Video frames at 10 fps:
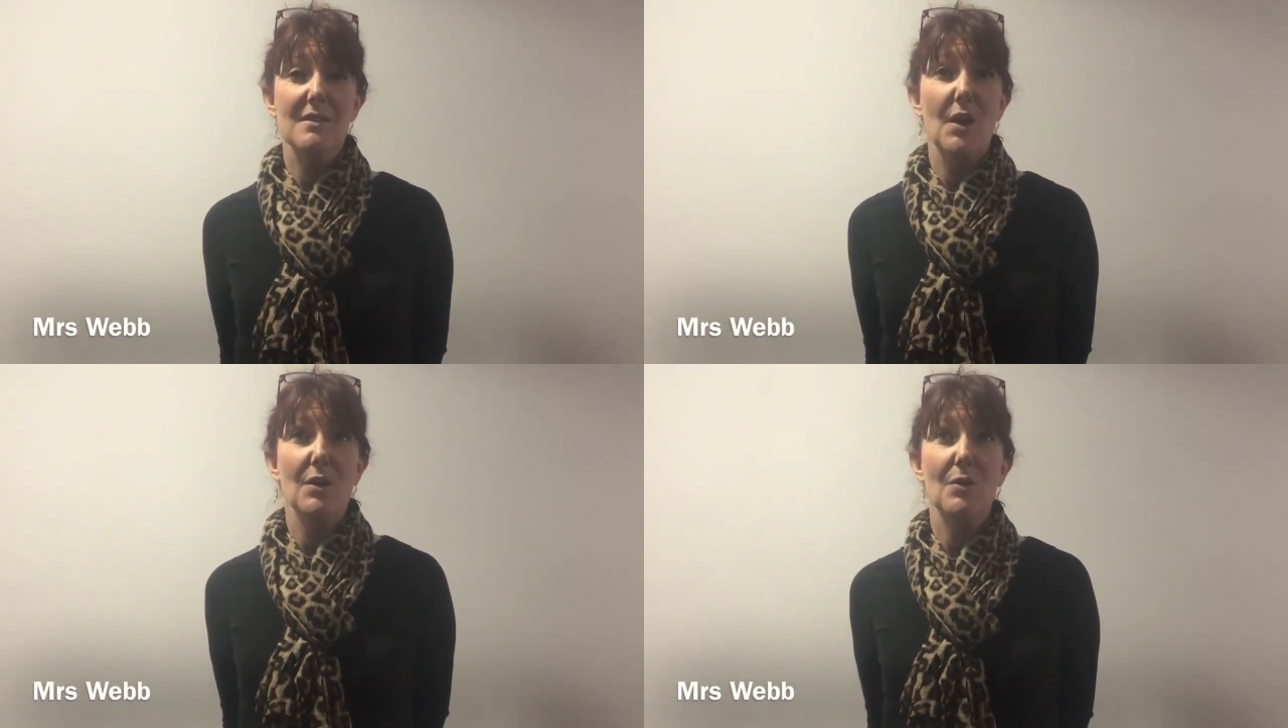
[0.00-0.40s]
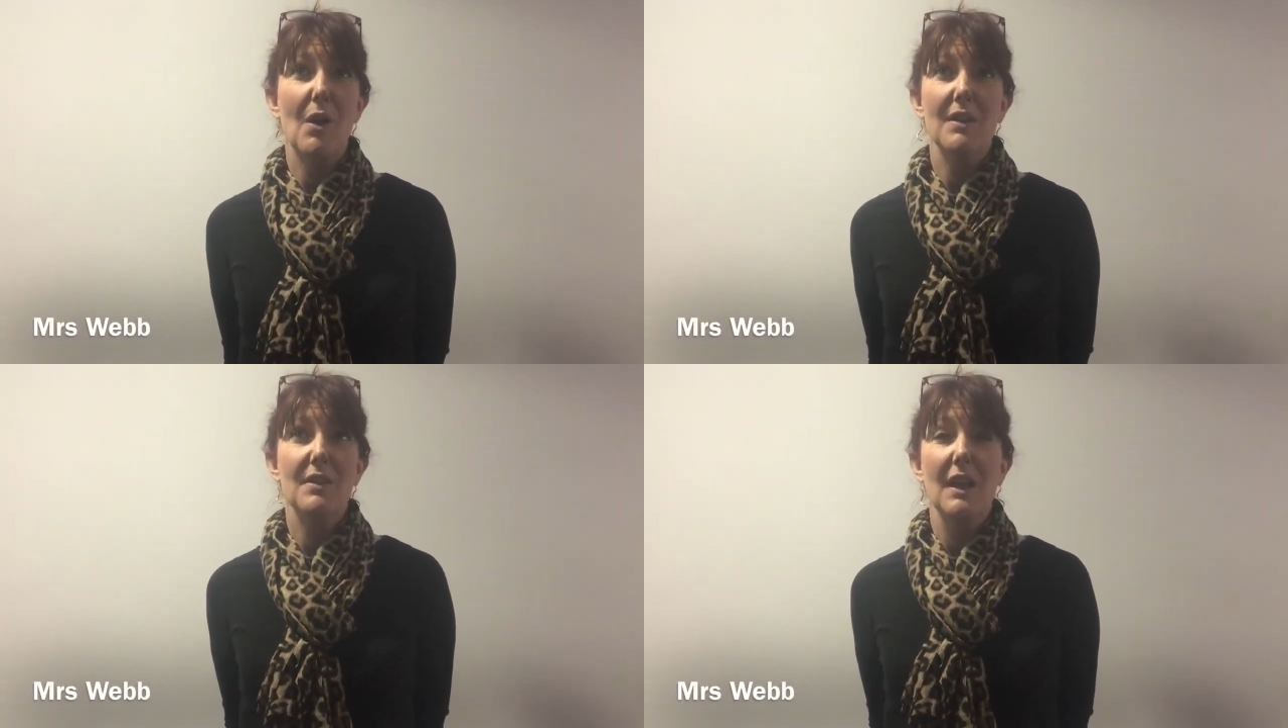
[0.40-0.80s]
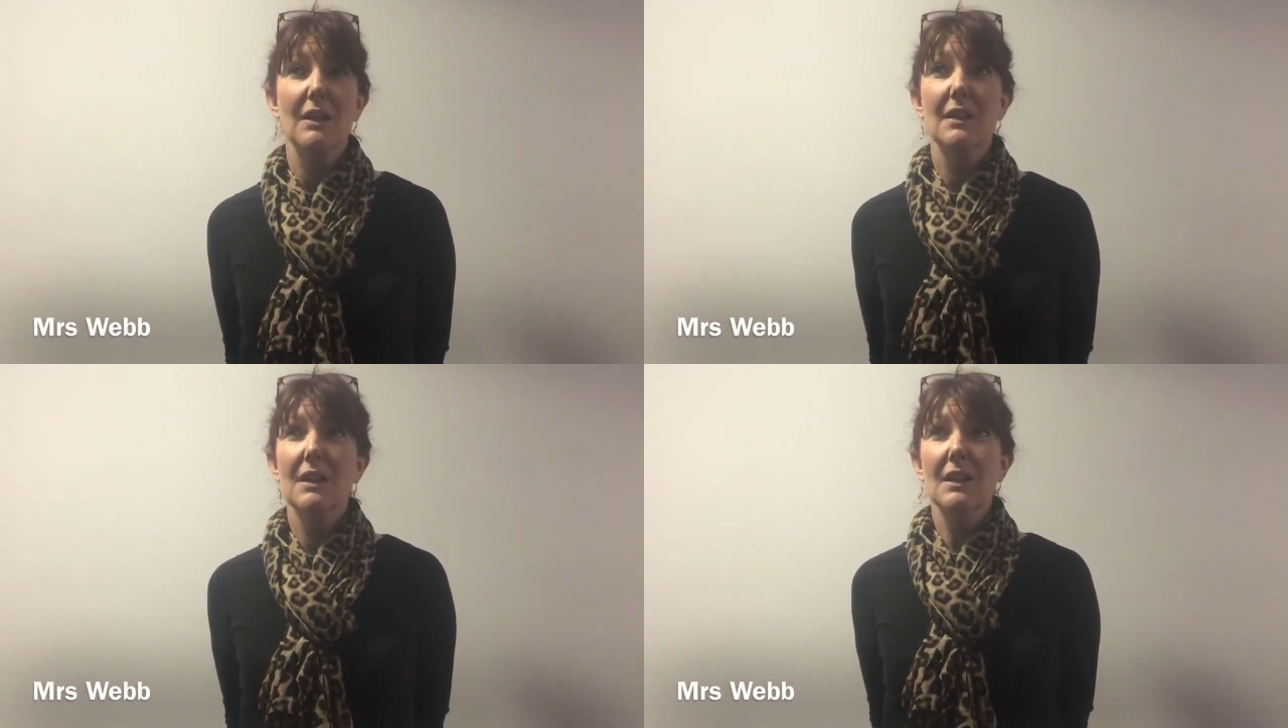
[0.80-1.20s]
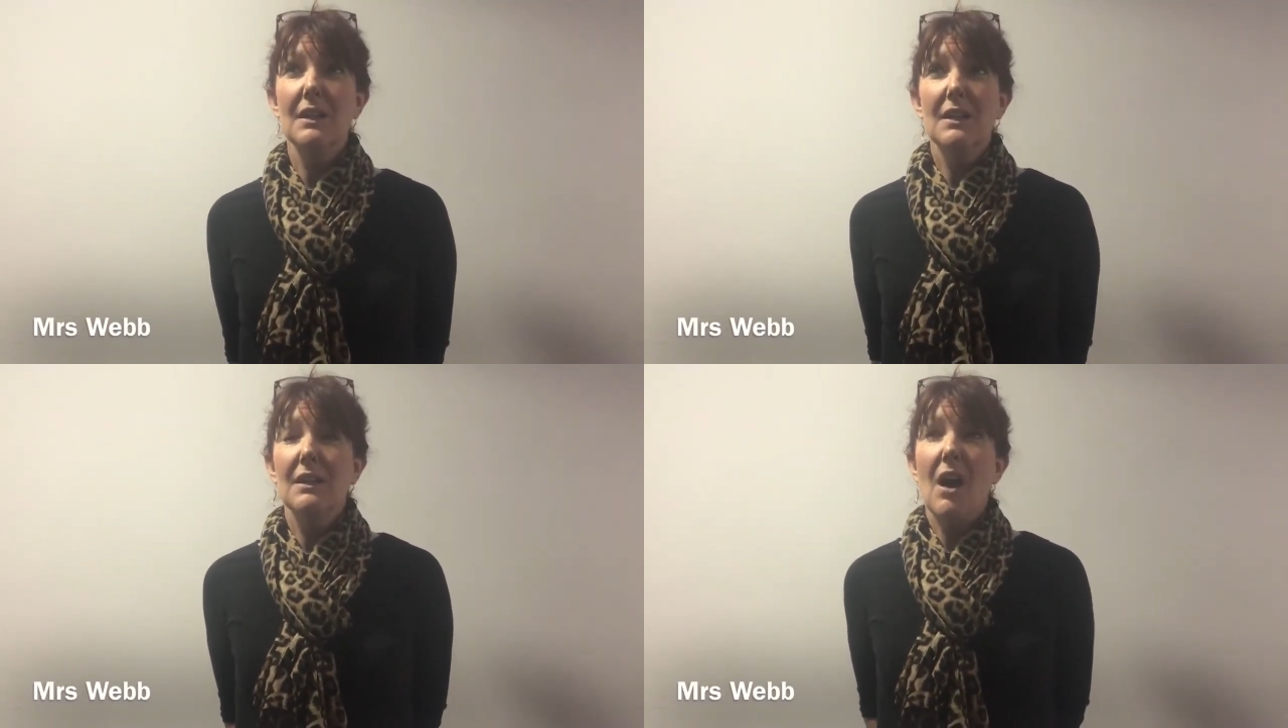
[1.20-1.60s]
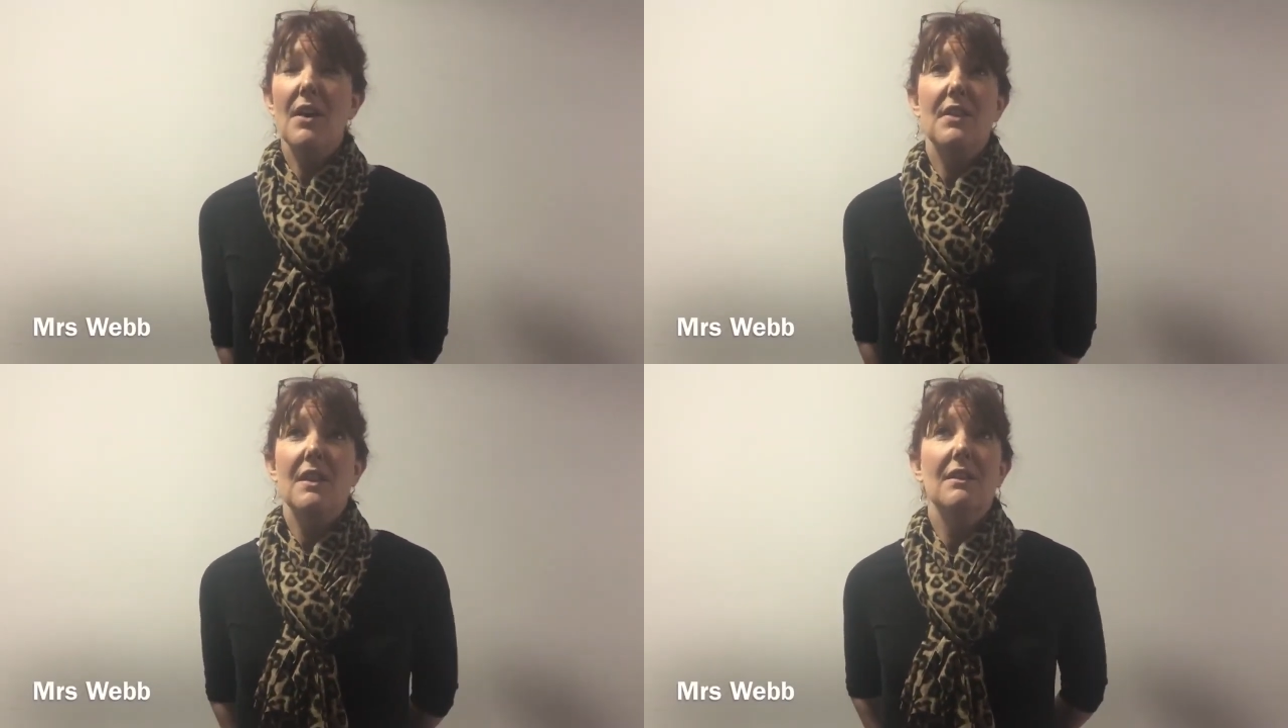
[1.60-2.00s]
So I think
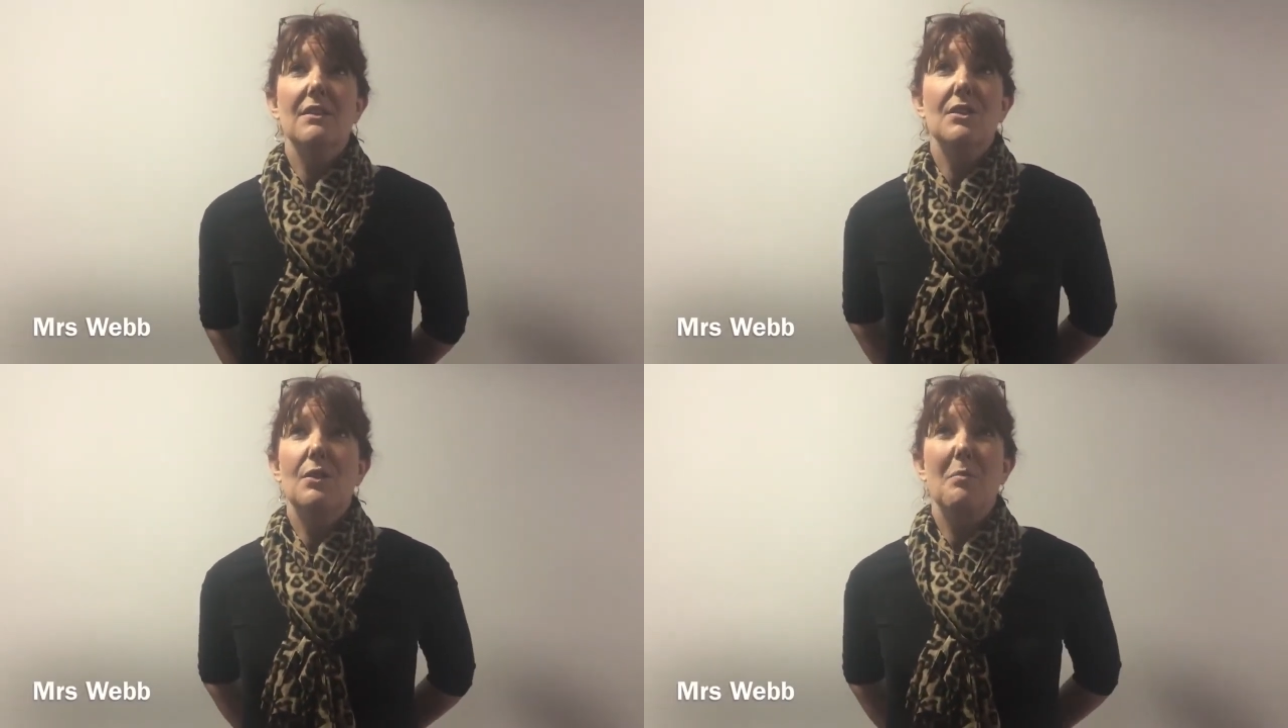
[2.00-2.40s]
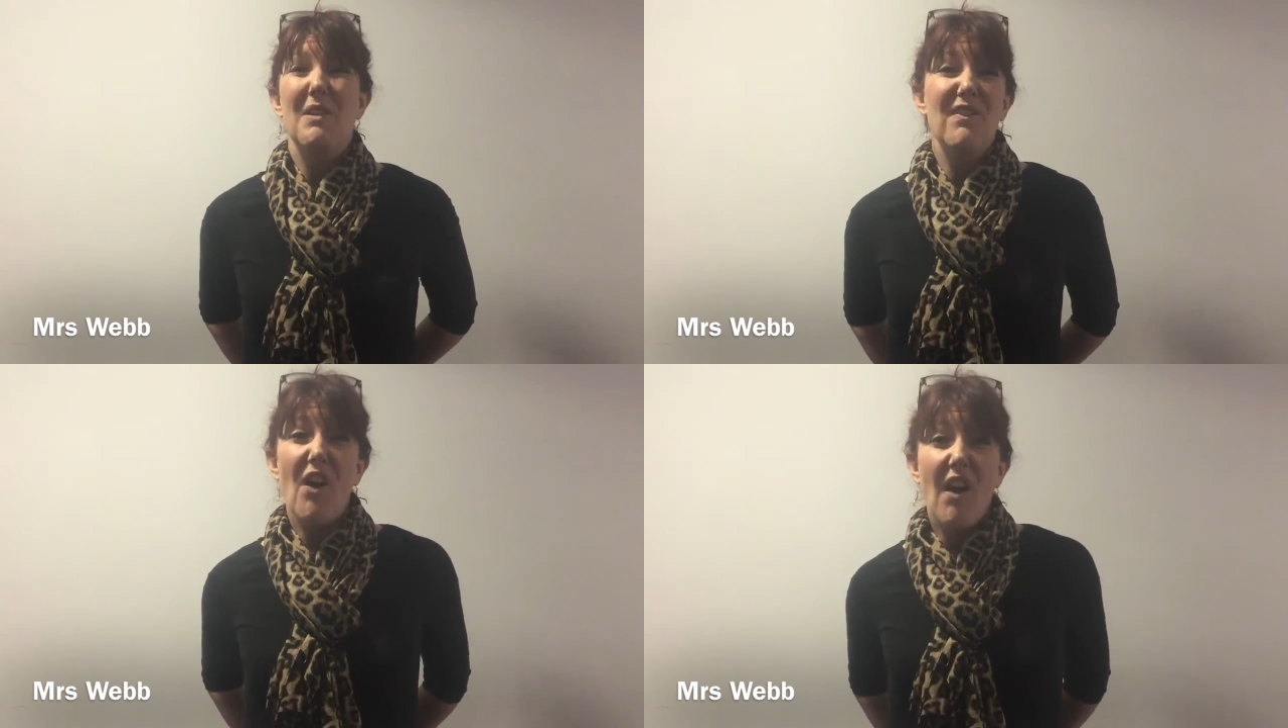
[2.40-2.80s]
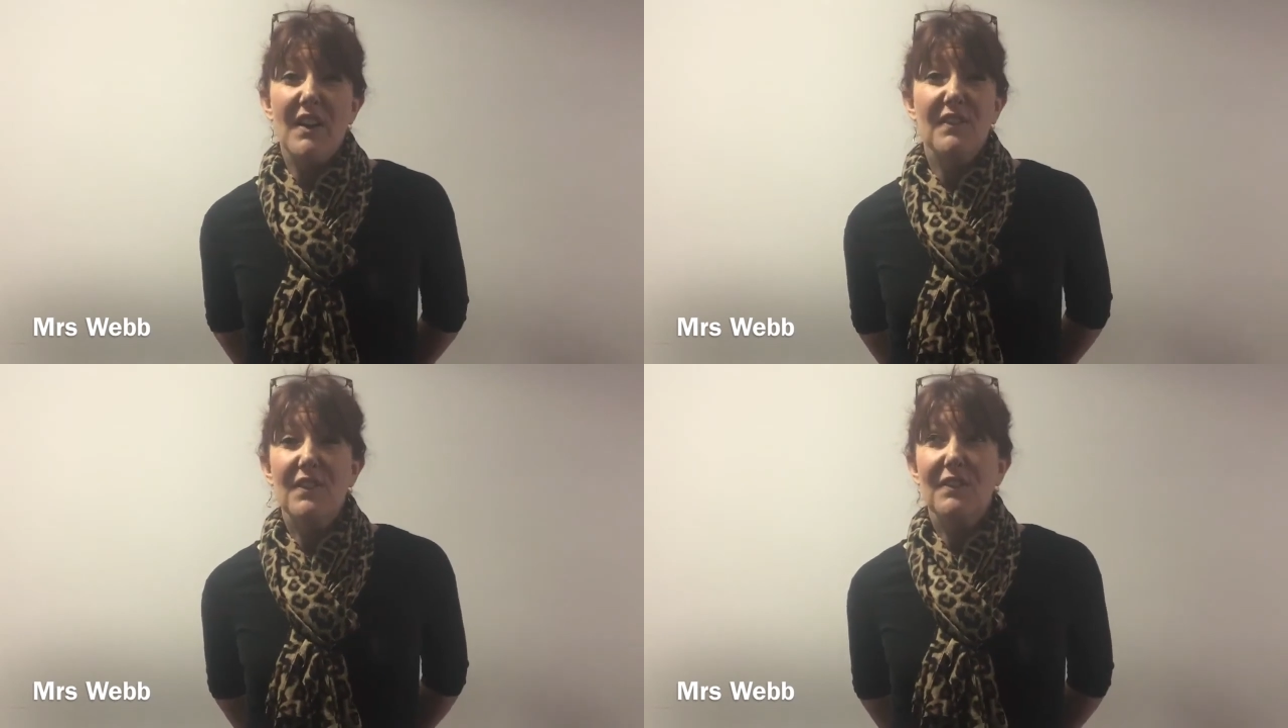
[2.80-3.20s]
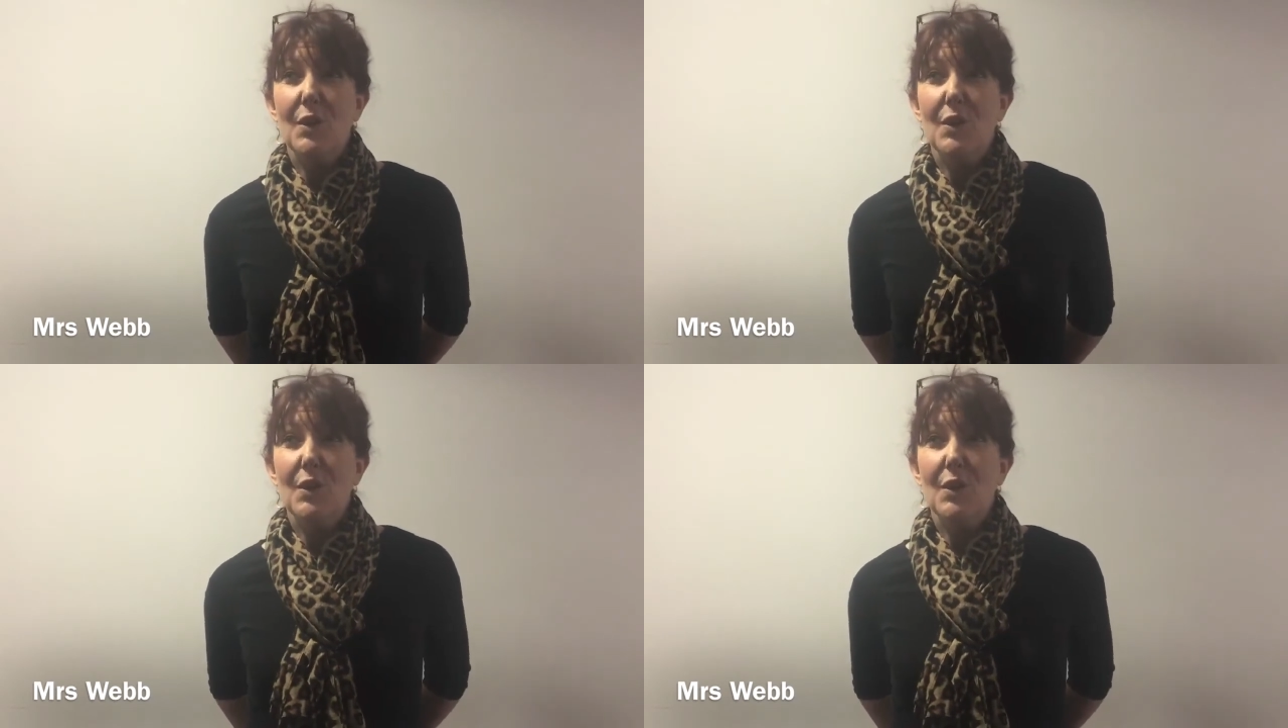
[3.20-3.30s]
I think you could be five,